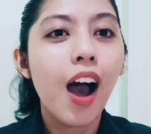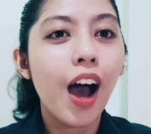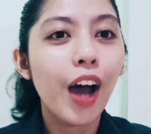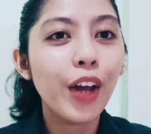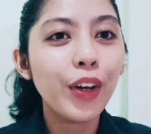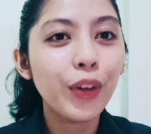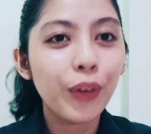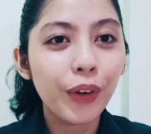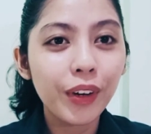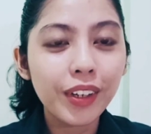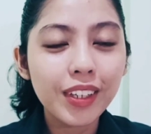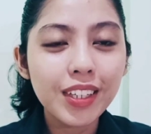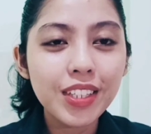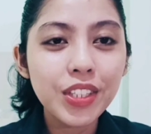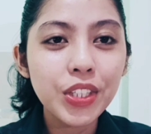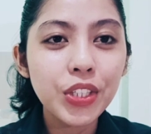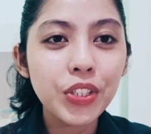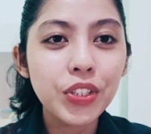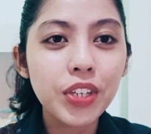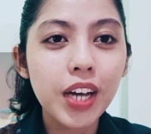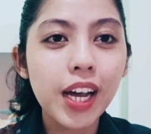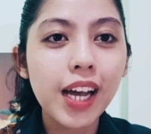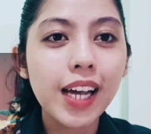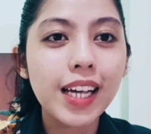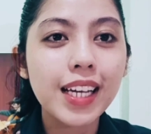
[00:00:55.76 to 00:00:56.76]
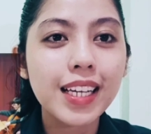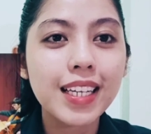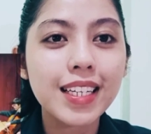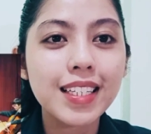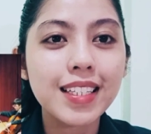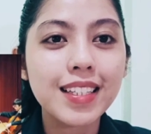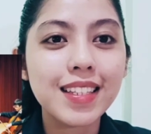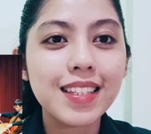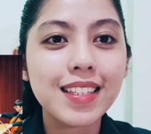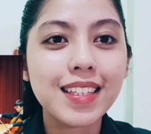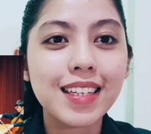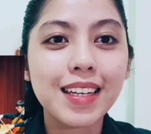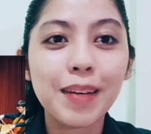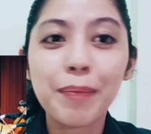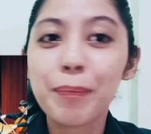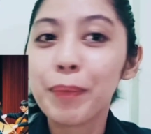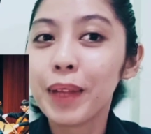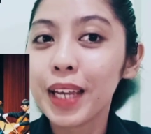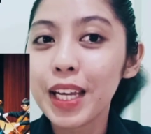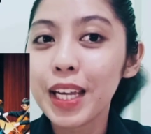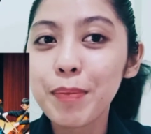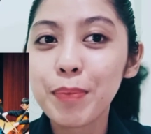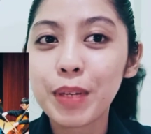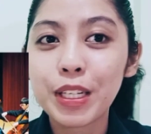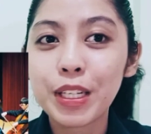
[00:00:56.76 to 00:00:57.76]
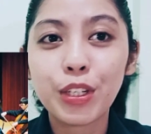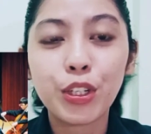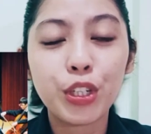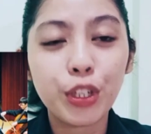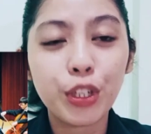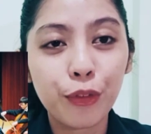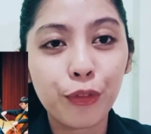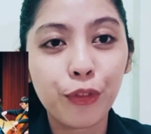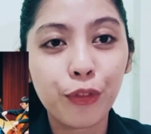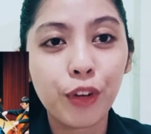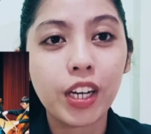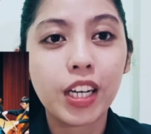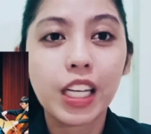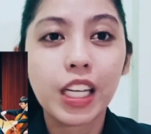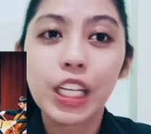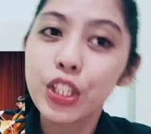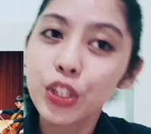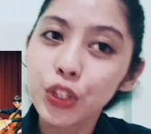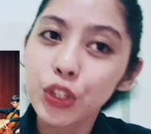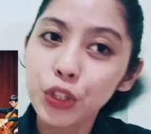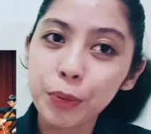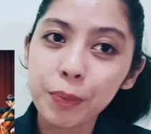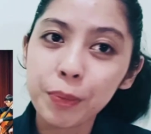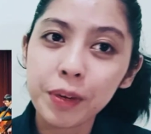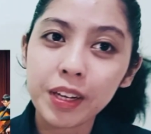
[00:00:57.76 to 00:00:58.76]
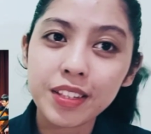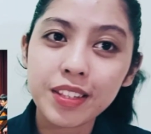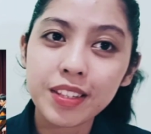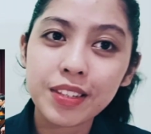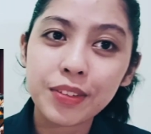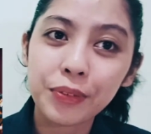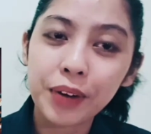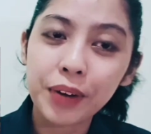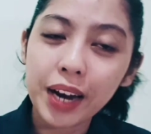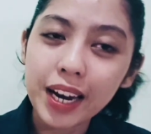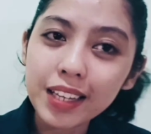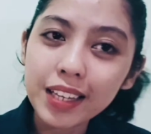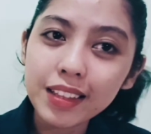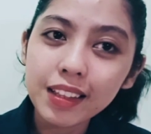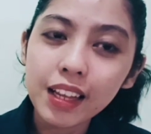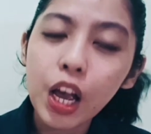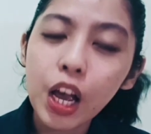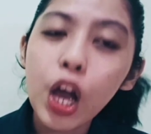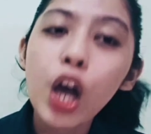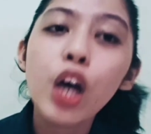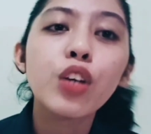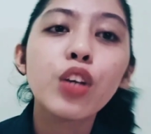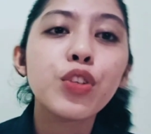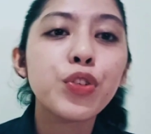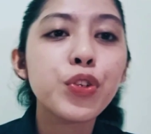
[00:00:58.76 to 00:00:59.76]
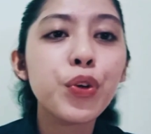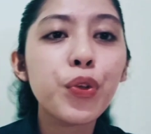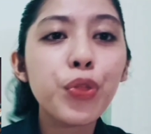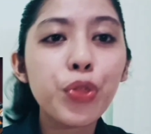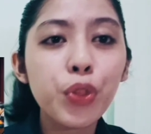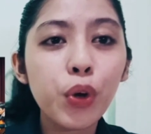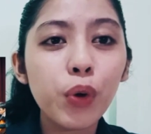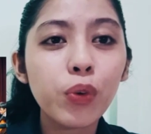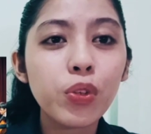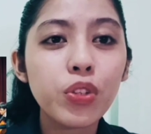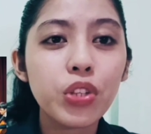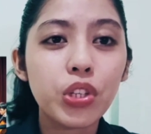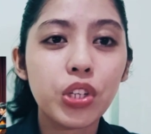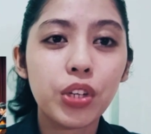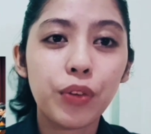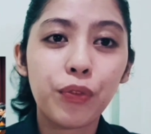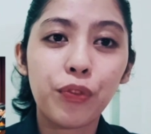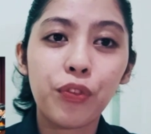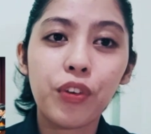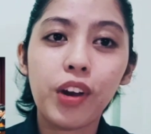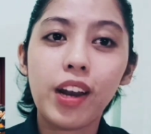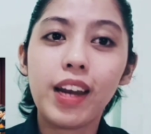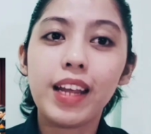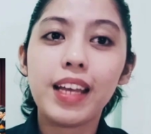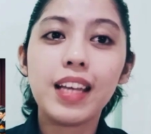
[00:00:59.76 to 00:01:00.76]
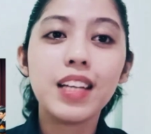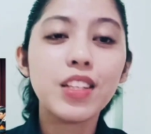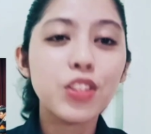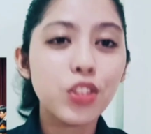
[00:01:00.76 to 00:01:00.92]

An orchestra is played by different instruments, right? So those different